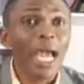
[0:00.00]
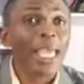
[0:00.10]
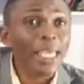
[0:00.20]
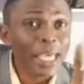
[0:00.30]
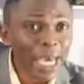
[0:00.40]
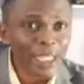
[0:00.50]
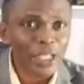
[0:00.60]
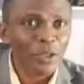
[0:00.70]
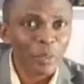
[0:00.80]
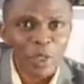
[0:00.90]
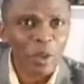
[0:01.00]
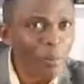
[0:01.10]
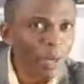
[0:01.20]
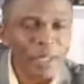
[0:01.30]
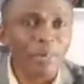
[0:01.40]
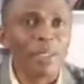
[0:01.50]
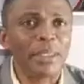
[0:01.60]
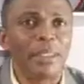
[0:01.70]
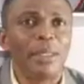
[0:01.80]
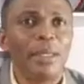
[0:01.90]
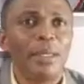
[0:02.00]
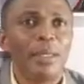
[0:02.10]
and yet you may not marry the person